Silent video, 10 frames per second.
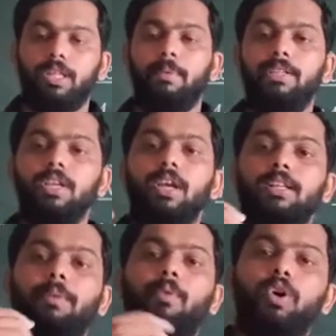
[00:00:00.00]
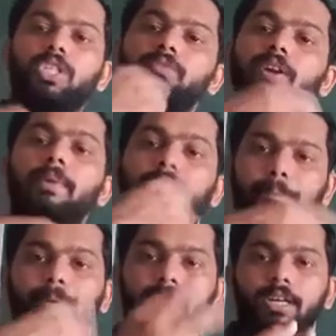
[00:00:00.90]
That means the motion will be
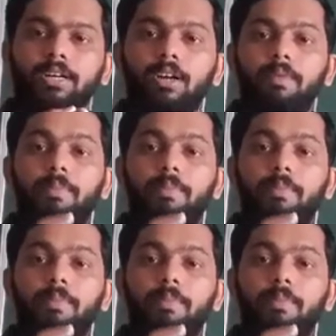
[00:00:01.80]
repeated